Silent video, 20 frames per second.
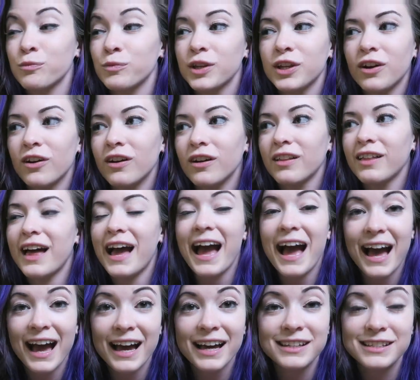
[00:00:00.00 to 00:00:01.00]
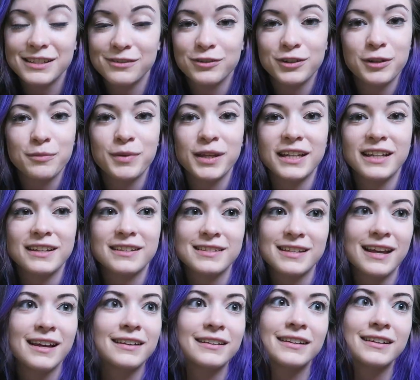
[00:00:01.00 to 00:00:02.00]
we all had different opinions
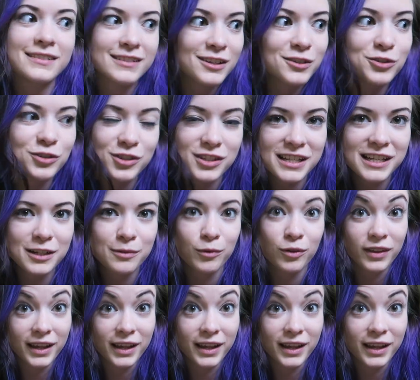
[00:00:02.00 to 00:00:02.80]
and it's understandable.